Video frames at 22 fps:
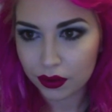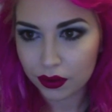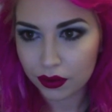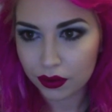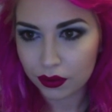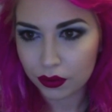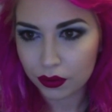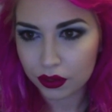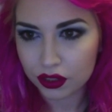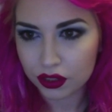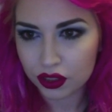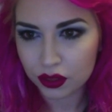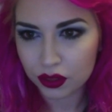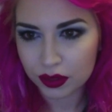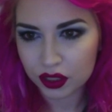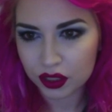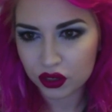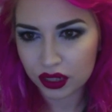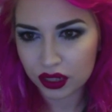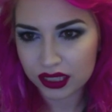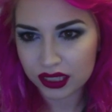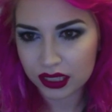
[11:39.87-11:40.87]
Would you be
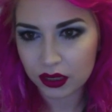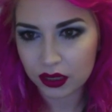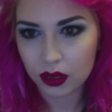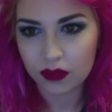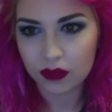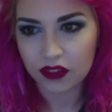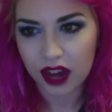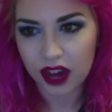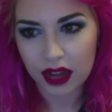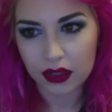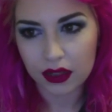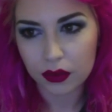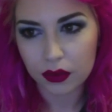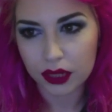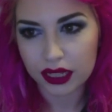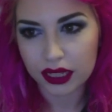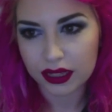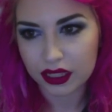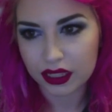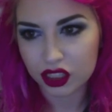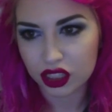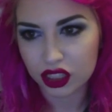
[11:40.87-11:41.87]
dressing up for Halloween
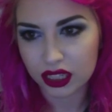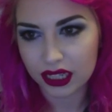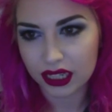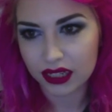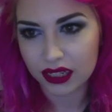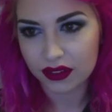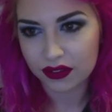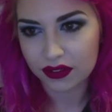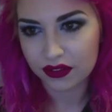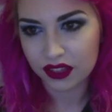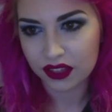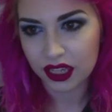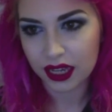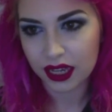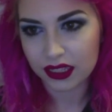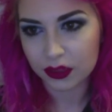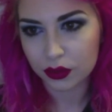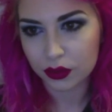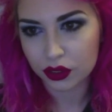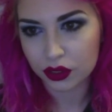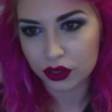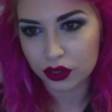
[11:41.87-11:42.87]
this year? If yes,
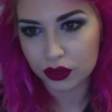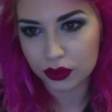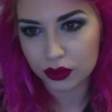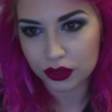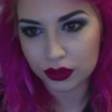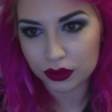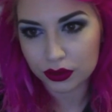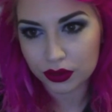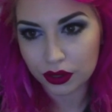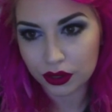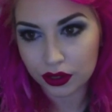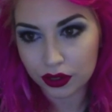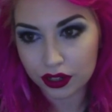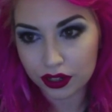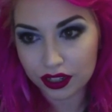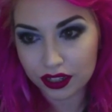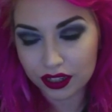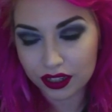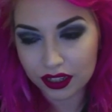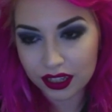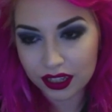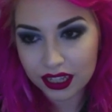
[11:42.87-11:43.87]
would you do a
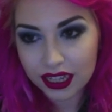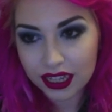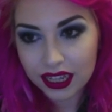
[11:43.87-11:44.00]
tutorial?